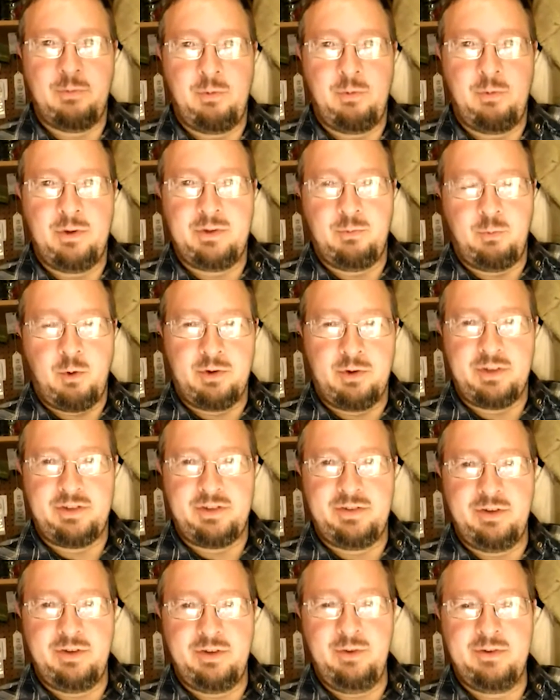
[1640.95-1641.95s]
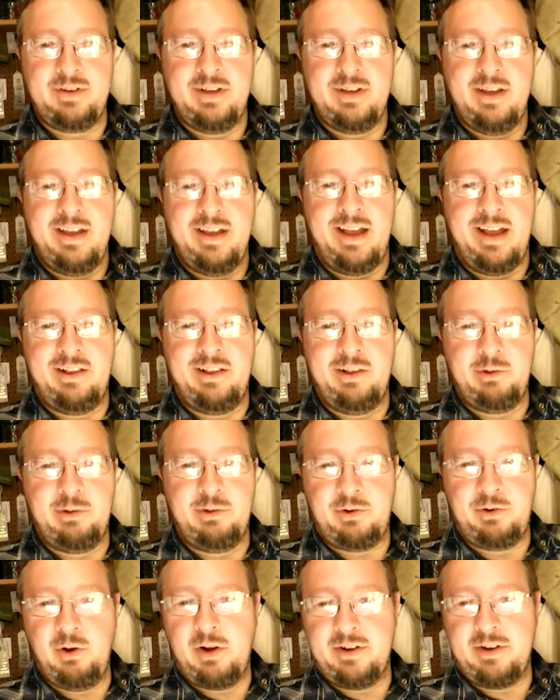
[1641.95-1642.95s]
wore the suit and it looked
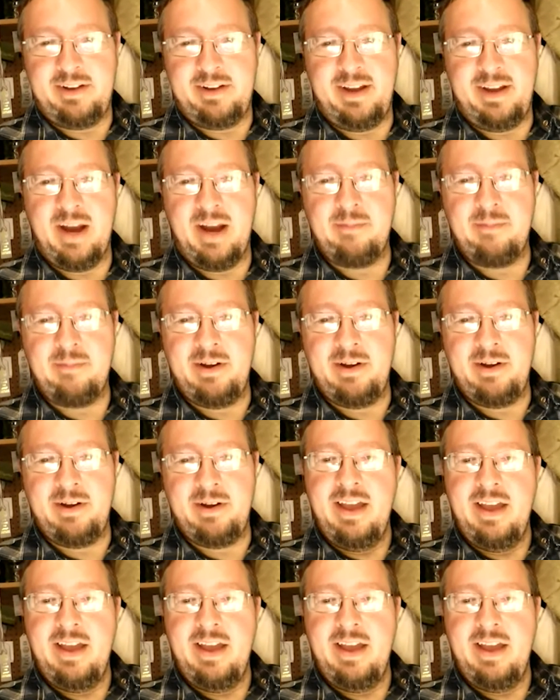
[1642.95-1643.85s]
good on camera